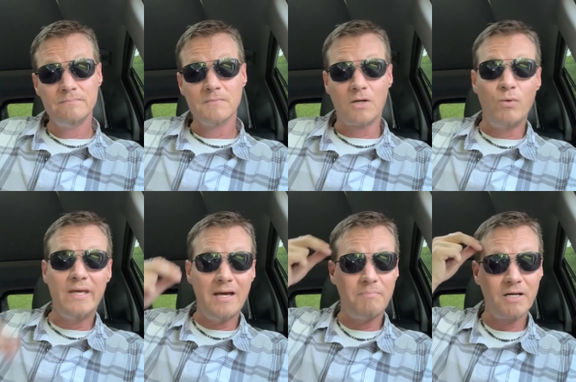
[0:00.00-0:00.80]
like we
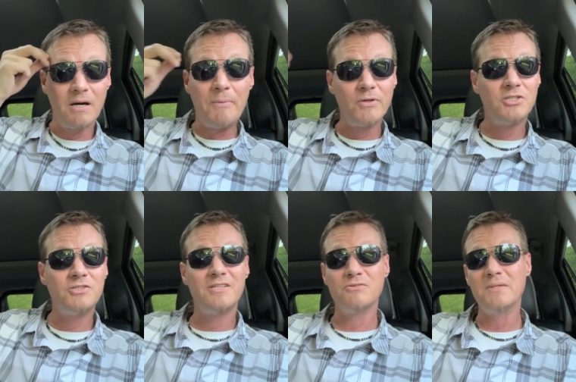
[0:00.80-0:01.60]
can't pick up on this
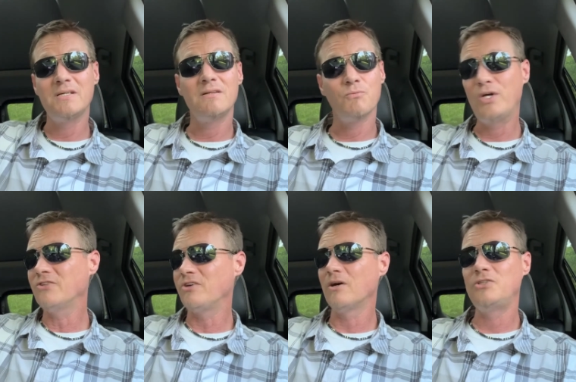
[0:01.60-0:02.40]
shit as men we can
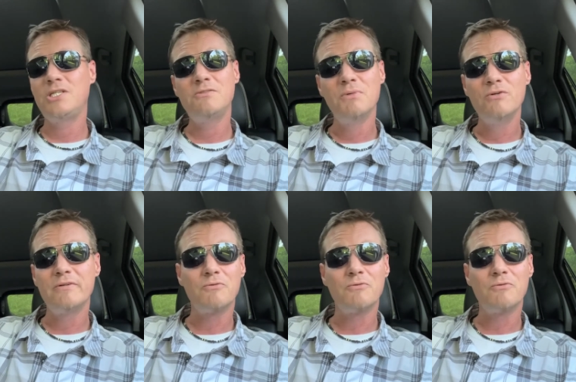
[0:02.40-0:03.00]
tell that she's moving